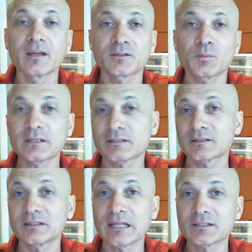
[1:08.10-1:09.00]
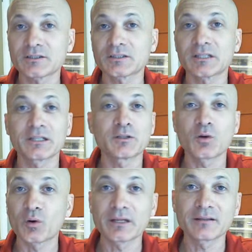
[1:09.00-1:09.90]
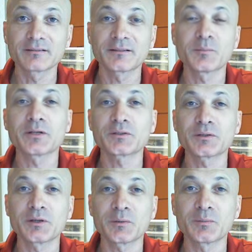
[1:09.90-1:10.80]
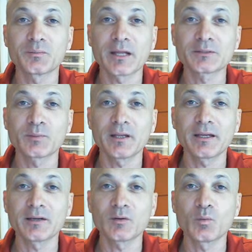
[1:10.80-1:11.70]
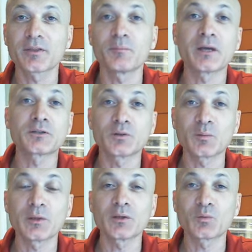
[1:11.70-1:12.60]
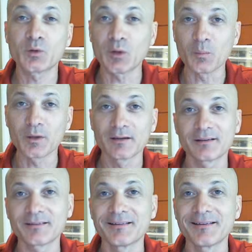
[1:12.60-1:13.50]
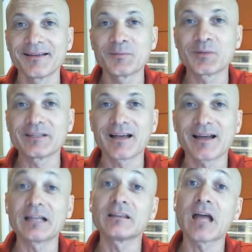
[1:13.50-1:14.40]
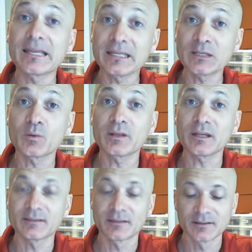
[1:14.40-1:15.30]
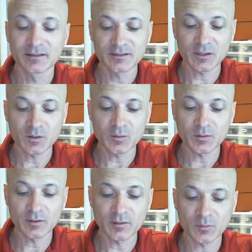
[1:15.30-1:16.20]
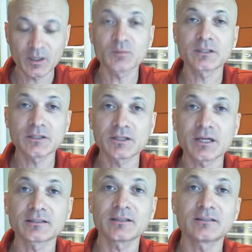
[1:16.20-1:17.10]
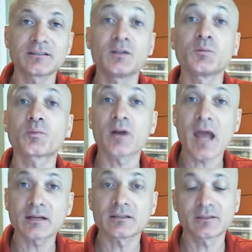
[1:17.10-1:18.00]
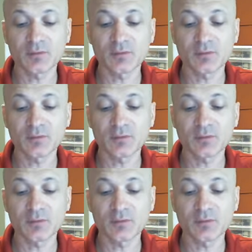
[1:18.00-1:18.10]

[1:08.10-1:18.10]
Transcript: So basically that's just ignoring the metronome. That's playing with the metronome in the room but not aligning with it. So what I would suggest is that you practice.